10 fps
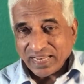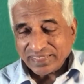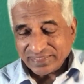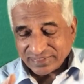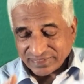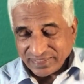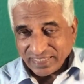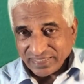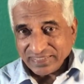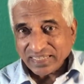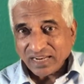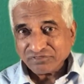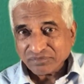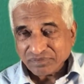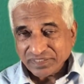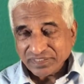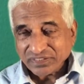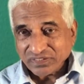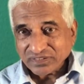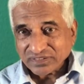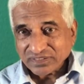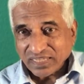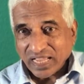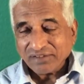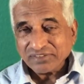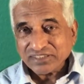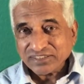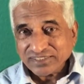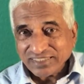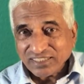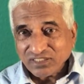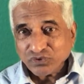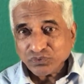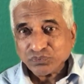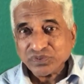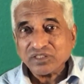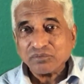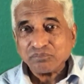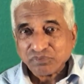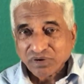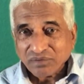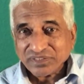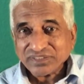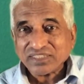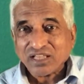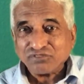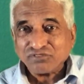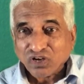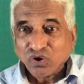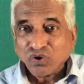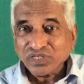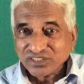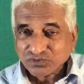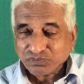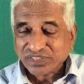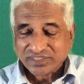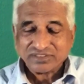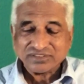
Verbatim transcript: and he has done it after Pentecost. I will seal you with the promise of the Holy Spirit.